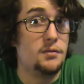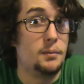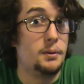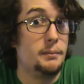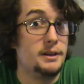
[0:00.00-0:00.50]

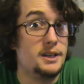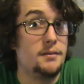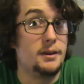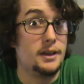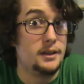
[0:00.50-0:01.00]
for pretty much
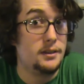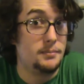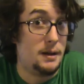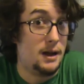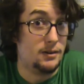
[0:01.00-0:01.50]
every
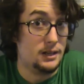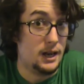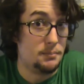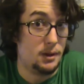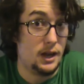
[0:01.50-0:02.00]
paladin
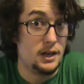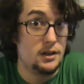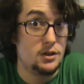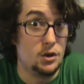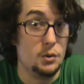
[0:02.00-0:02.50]
I play,
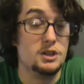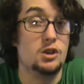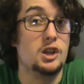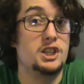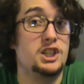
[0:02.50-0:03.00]
who
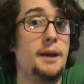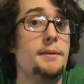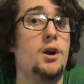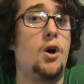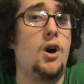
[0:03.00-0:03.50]
is
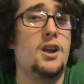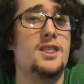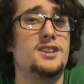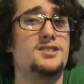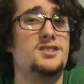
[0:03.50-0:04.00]
Shamador
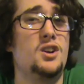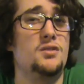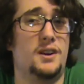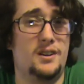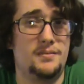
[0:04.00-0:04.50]
the
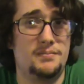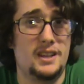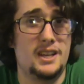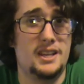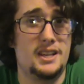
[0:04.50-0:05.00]
Silver.
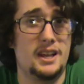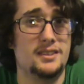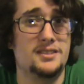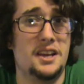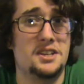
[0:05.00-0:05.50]

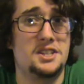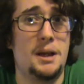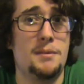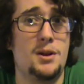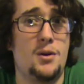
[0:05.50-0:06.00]
Yes,
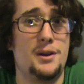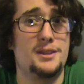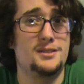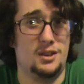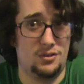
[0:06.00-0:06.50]
Shamador
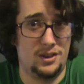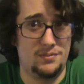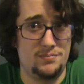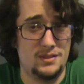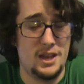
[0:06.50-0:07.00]
the Silver
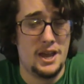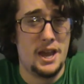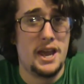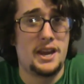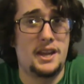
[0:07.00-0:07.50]

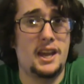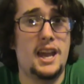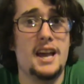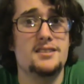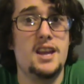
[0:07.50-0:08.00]
kick
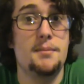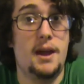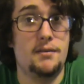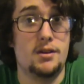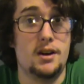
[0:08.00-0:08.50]
ass name
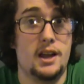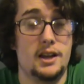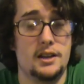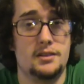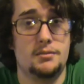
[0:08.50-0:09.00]
ever, and
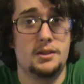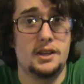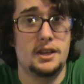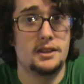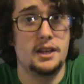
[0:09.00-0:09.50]
I should
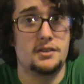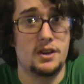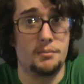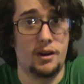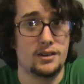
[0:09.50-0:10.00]
really get that
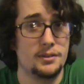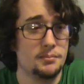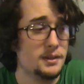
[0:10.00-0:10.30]
trademarked.